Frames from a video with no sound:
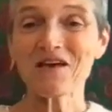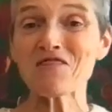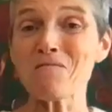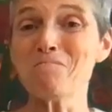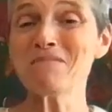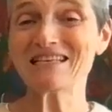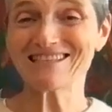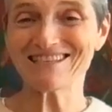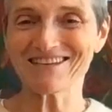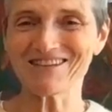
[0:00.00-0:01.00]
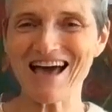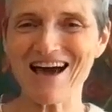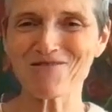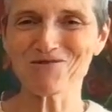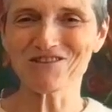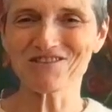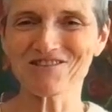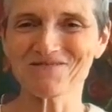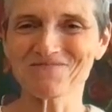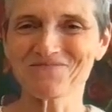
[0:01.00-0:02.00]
the mystical house,